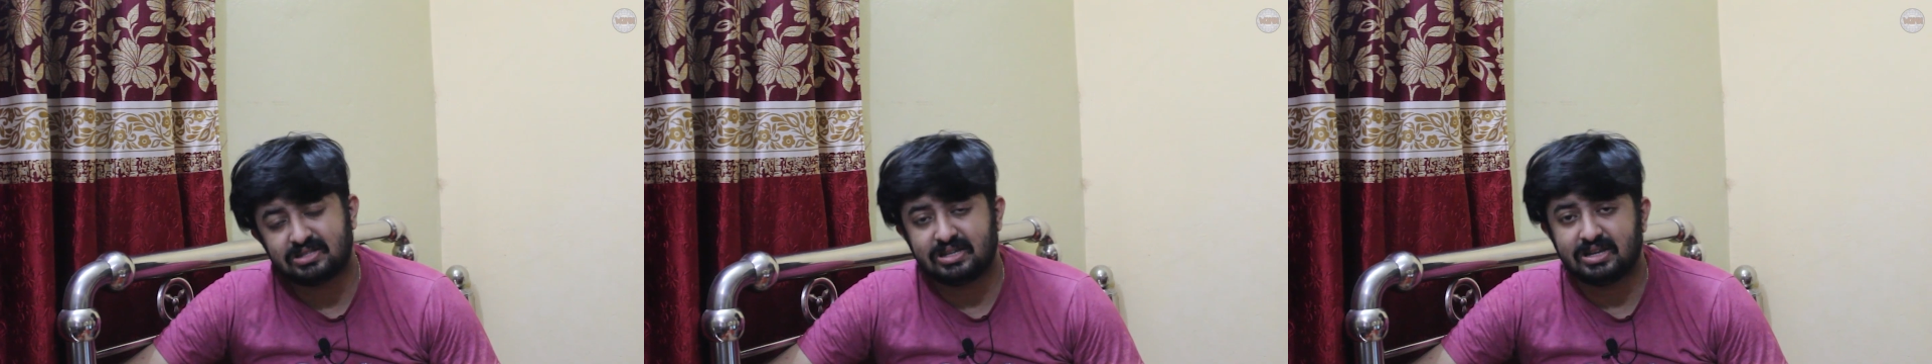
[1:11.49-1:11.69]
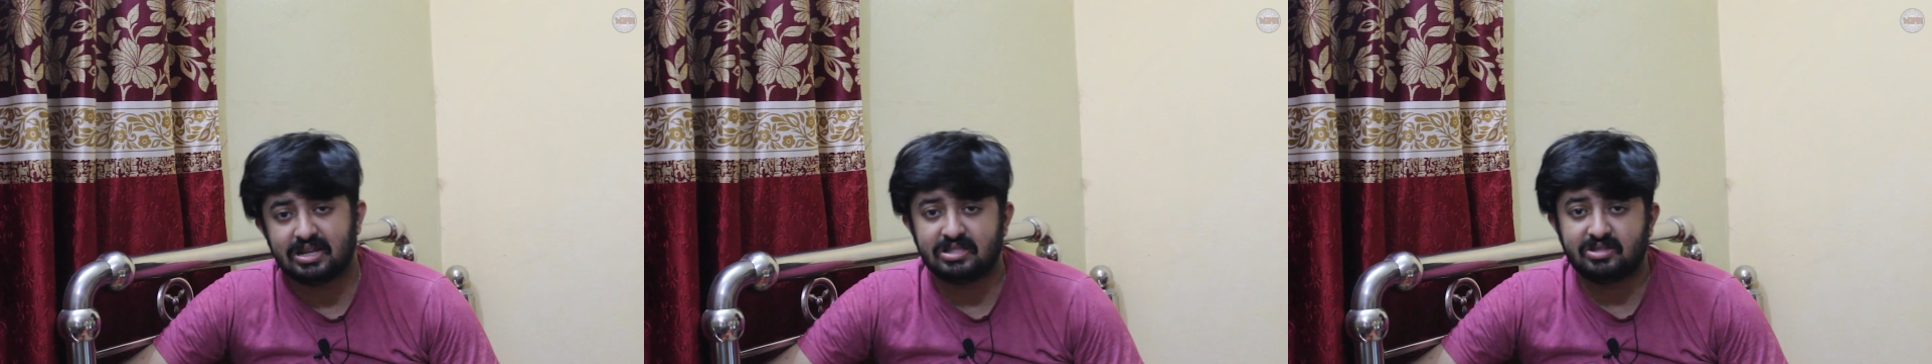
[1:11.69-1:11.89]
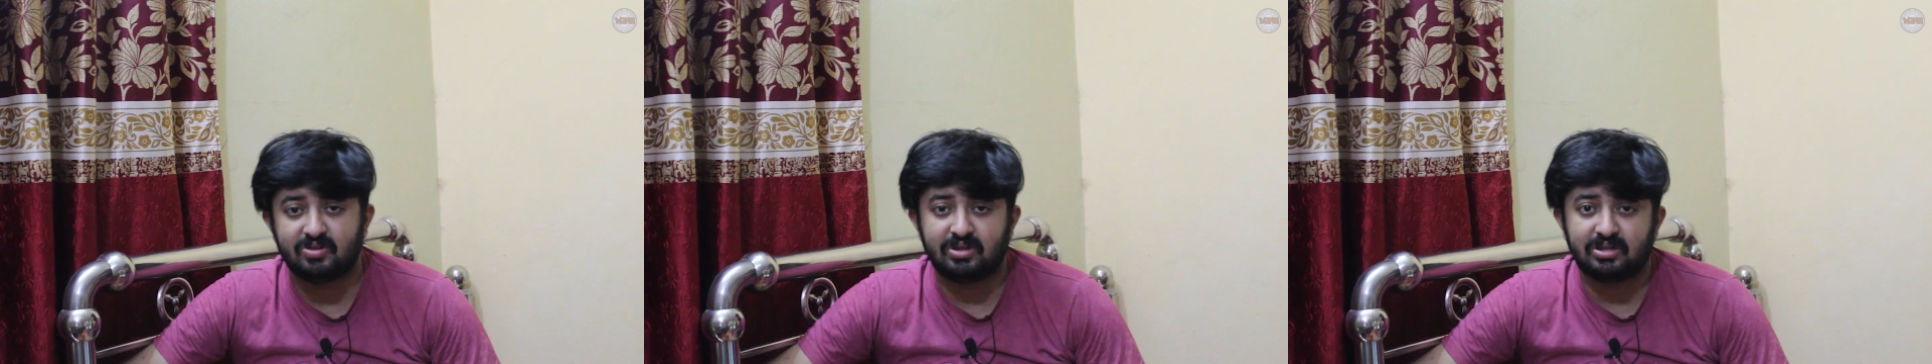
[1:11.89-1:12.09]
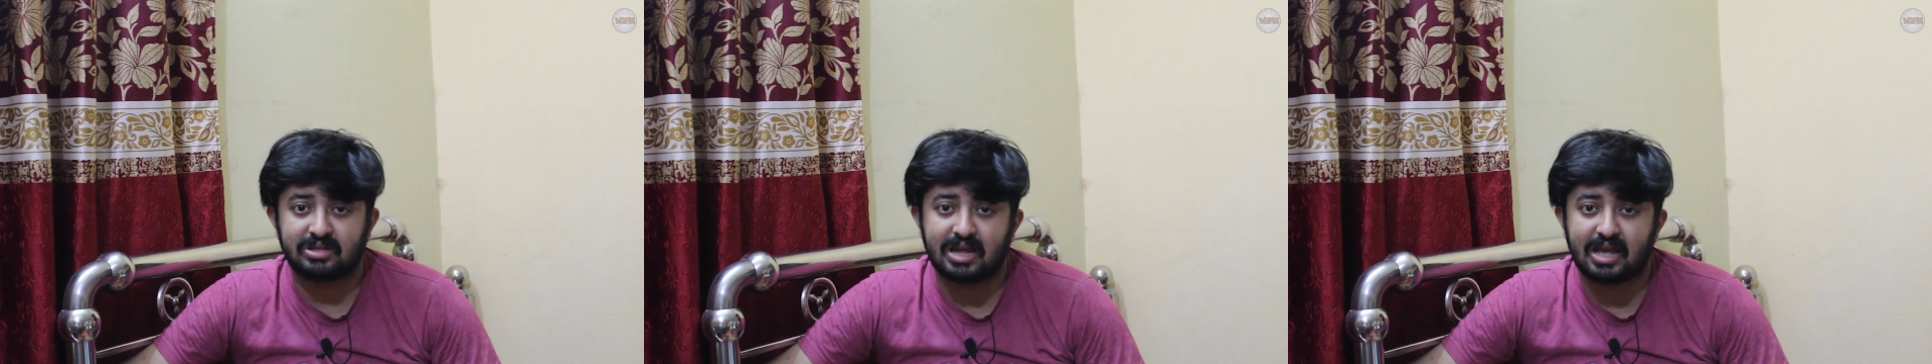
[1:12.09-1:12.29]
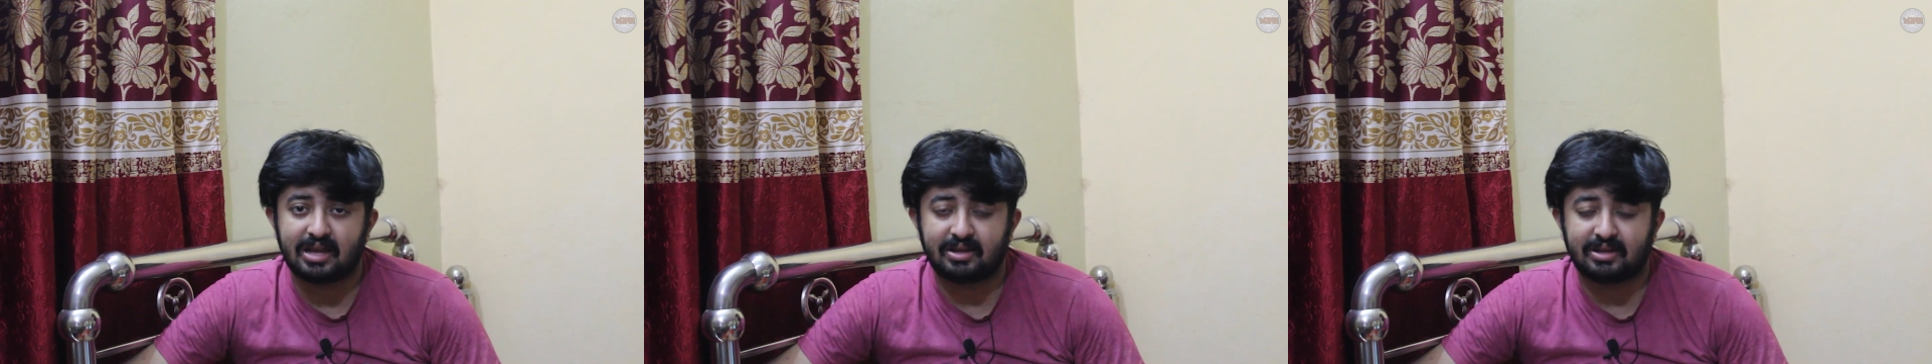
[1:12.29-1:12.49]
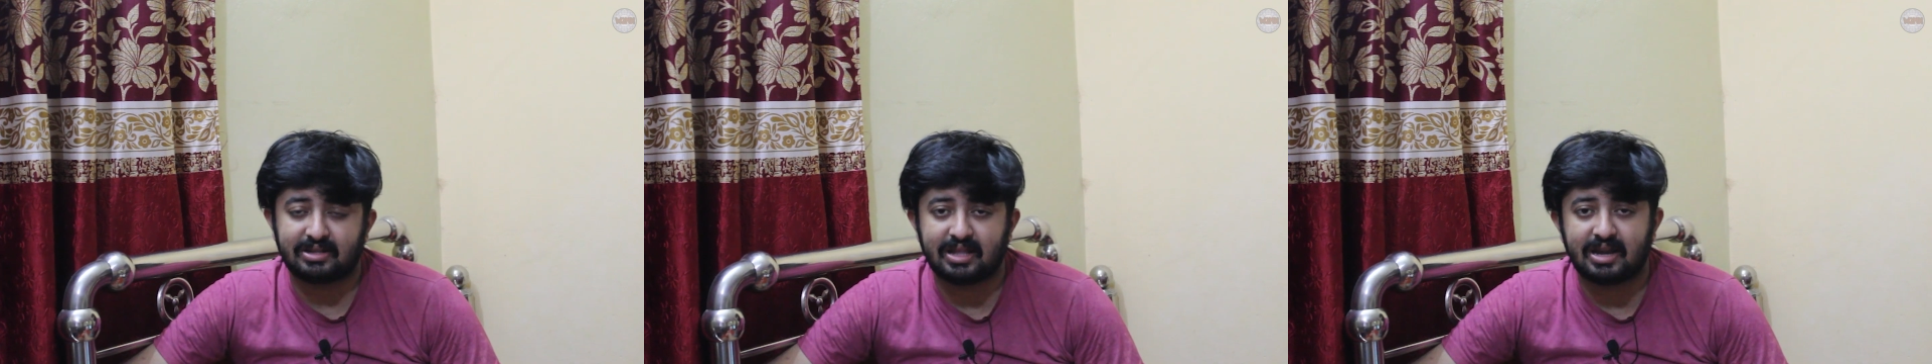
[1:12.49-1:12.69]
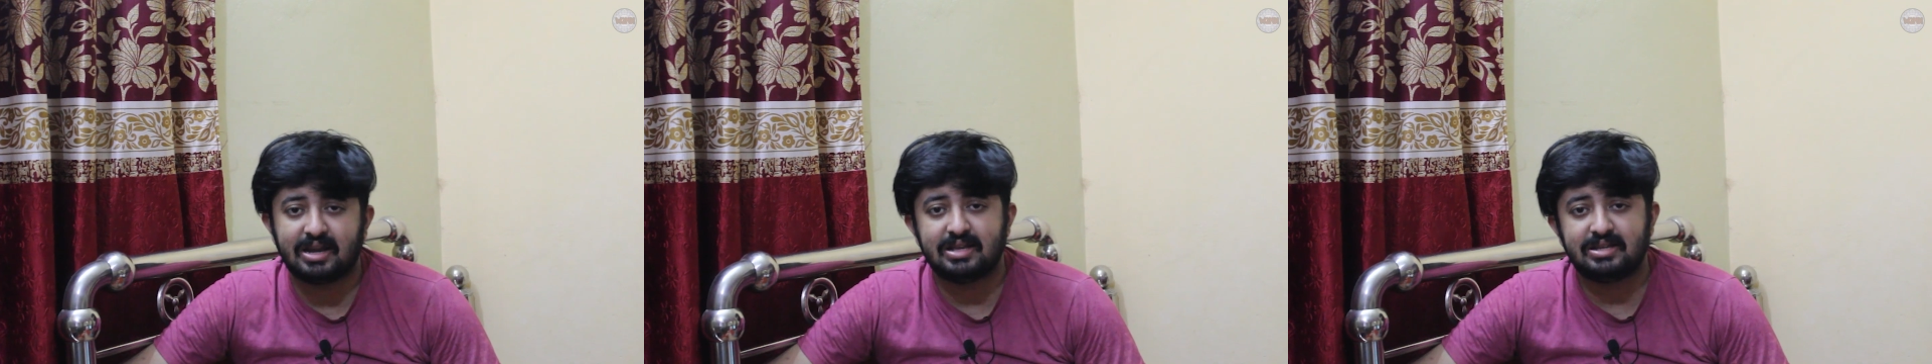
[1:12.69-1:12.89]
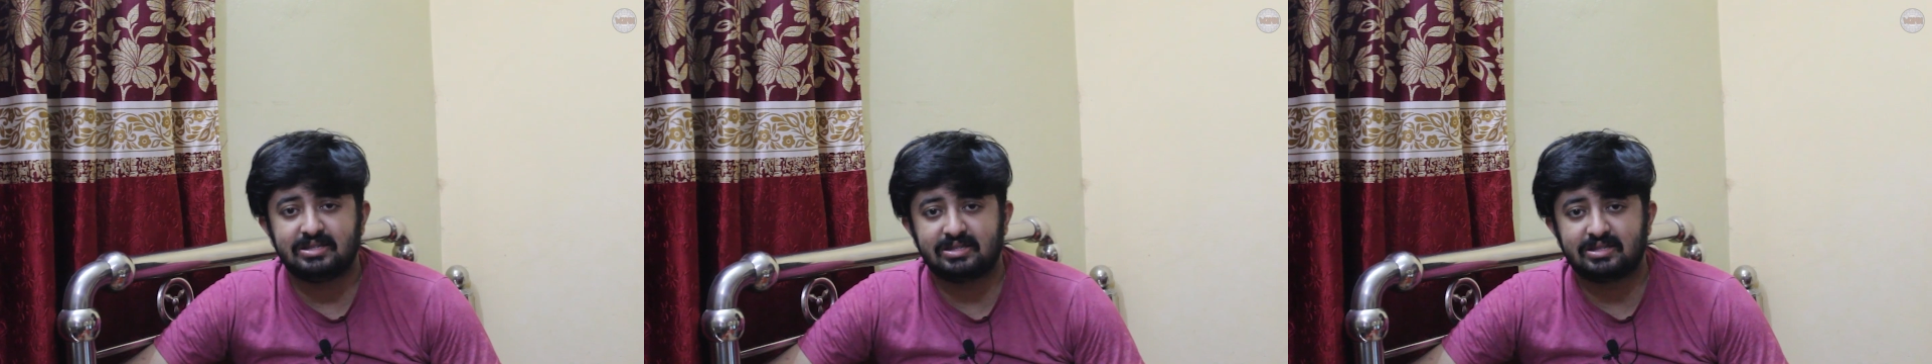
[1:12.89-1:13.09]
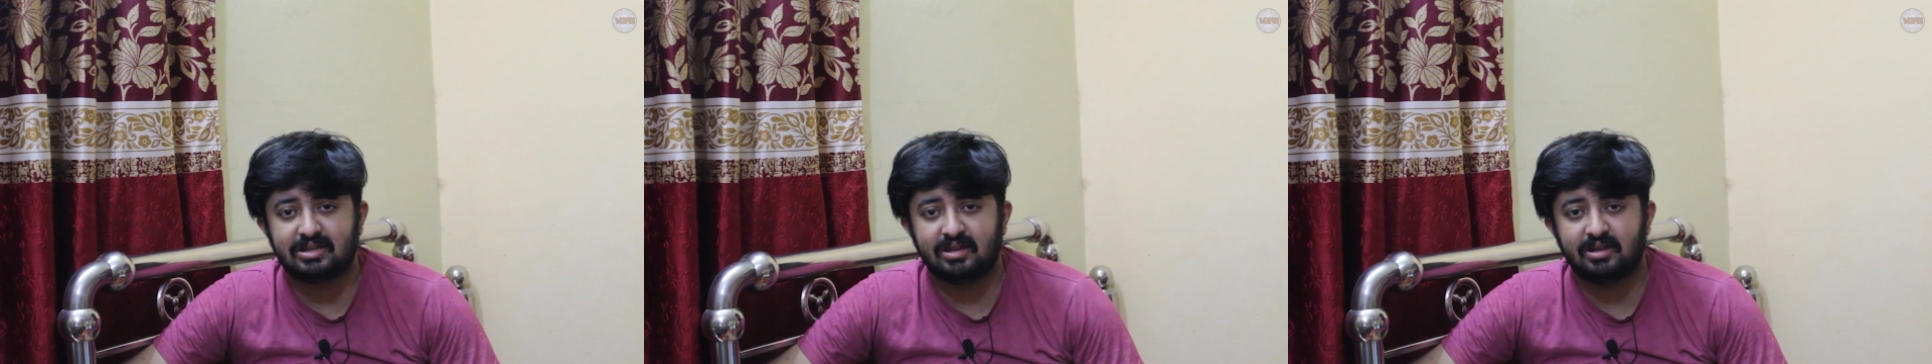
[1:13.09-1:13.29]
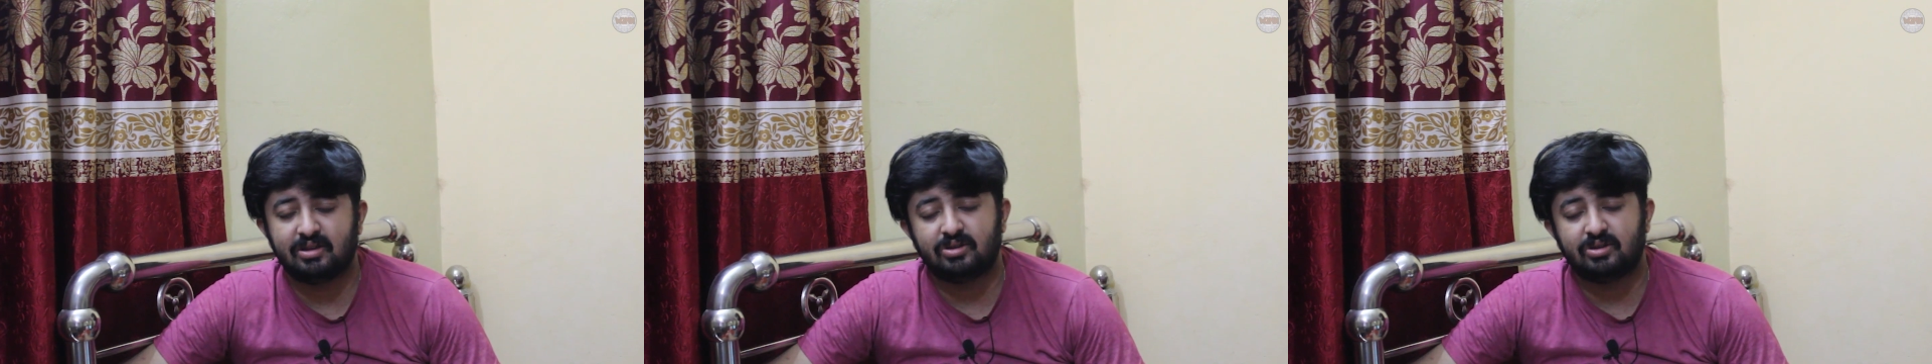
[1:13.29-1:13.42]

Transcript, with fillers: synergy will take the risk